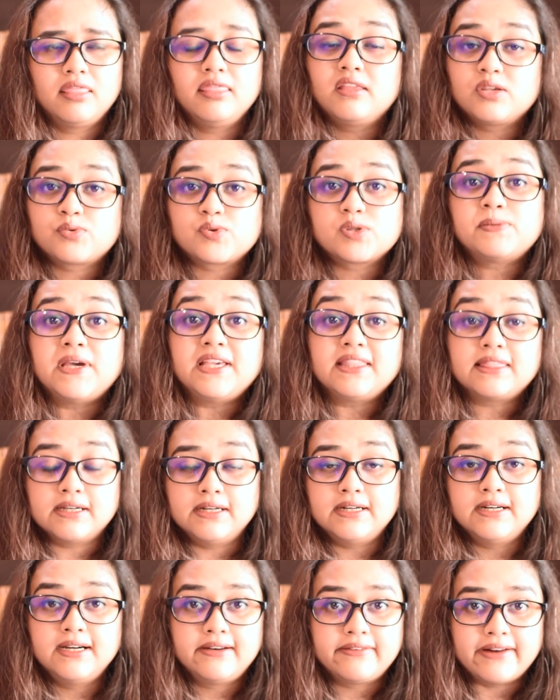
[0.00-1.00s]
this was my
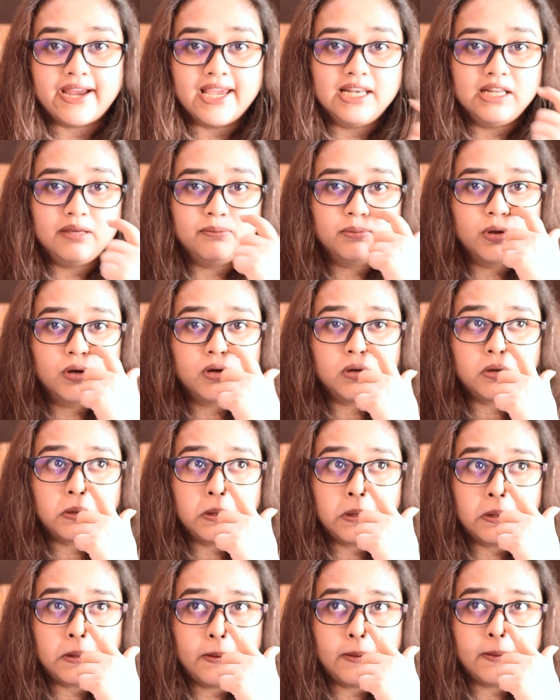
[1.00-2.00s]
third Riley book.
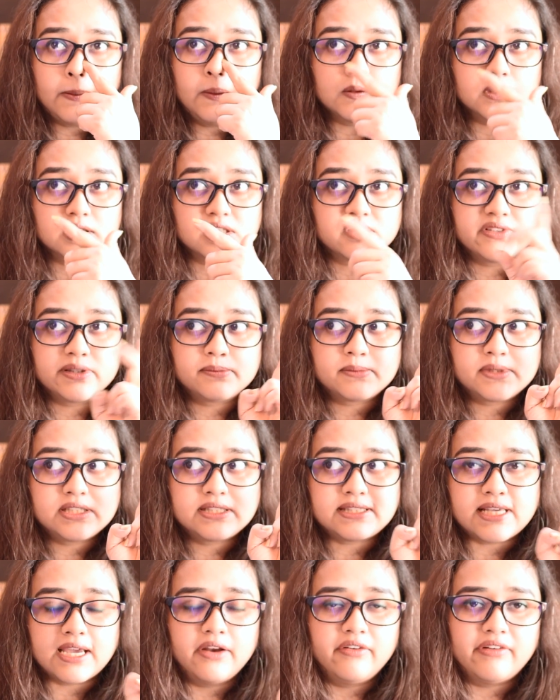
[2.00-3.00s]
No, this was my
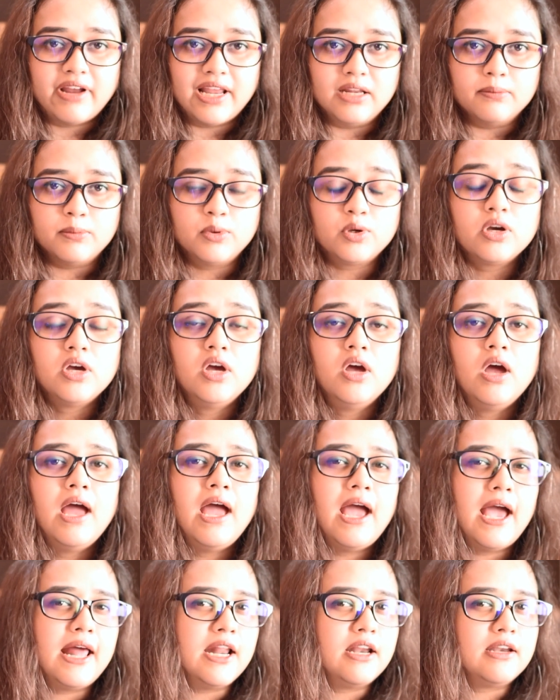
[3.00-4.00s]
second Riley book.
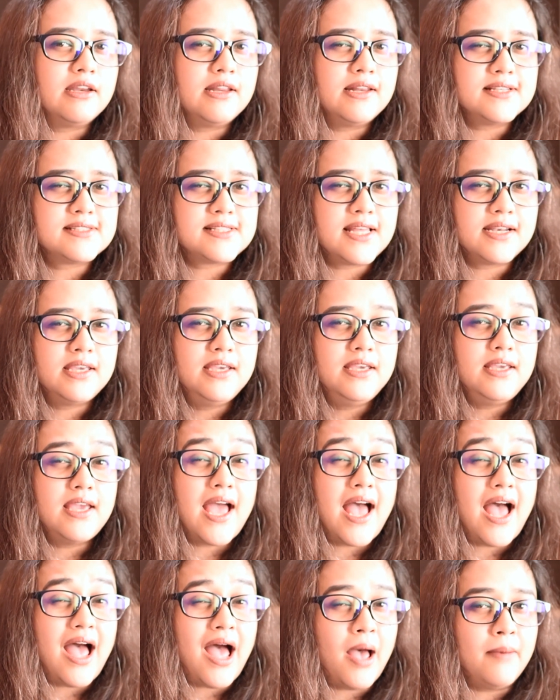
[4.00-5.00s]
And I realized that he
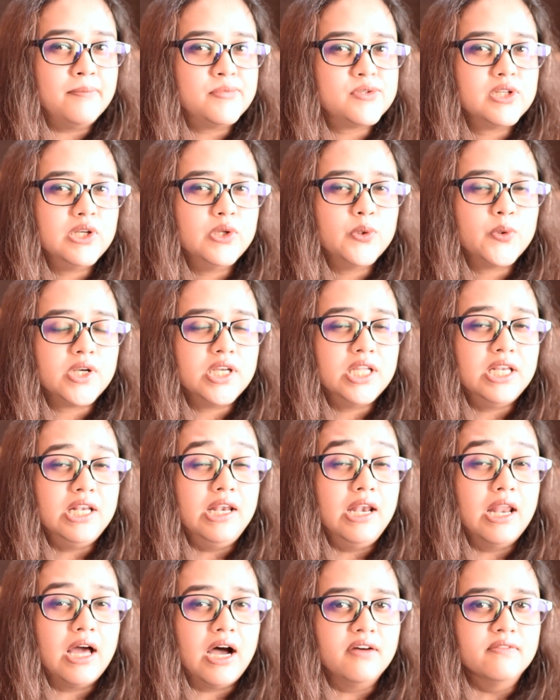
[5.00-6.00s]

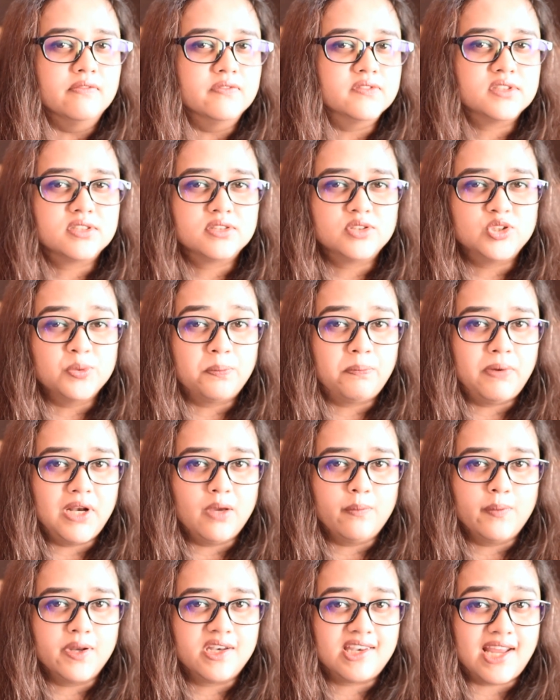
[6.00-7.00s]
absolutely loves to
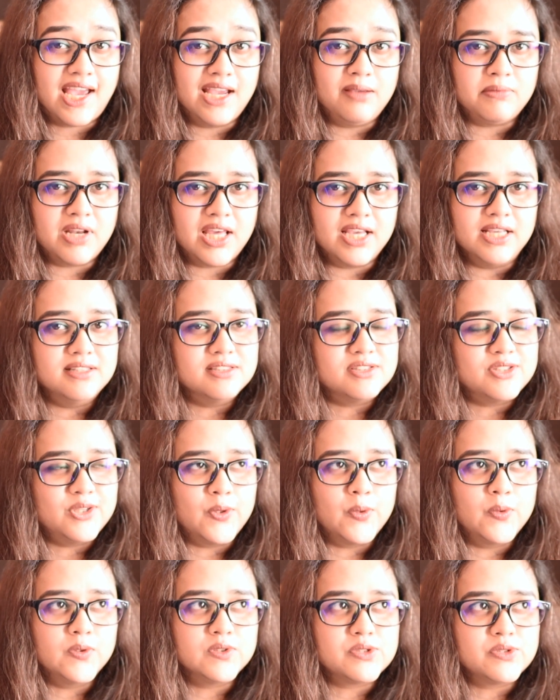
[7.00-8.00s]
play with timelines,
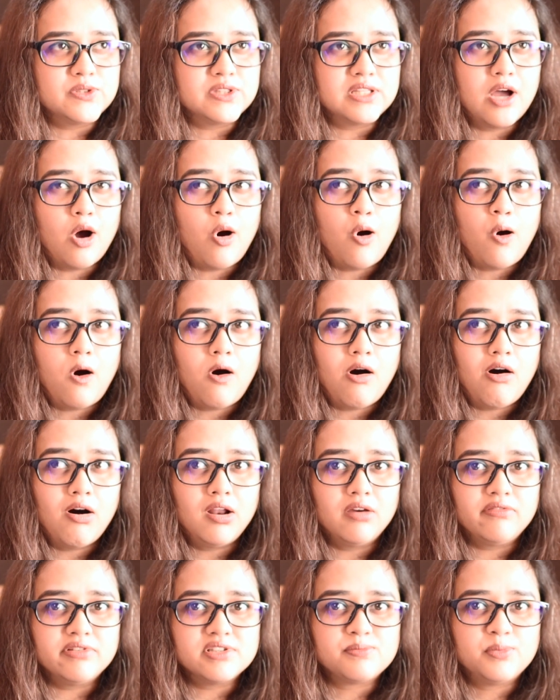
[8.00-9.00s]
So
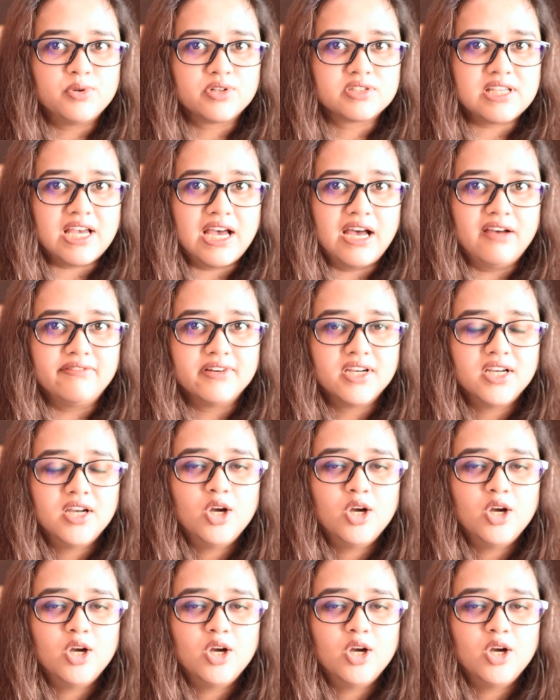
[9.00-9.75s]
all of his books have